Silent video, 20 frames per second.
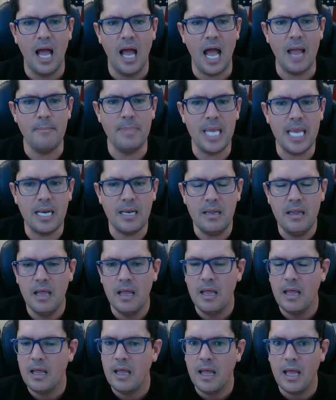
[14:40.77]
I mean,
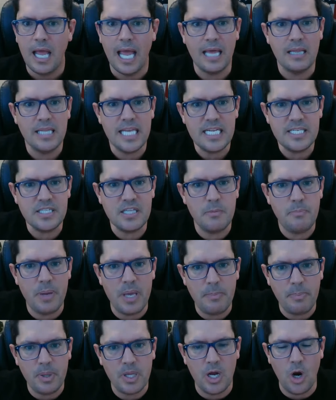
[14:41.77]
at least the
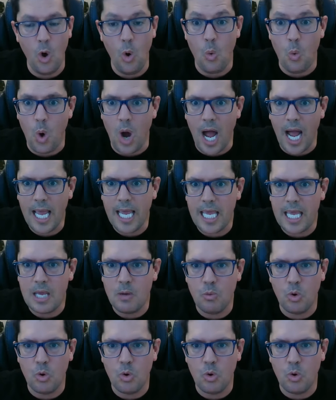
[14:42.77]
people in Hawaii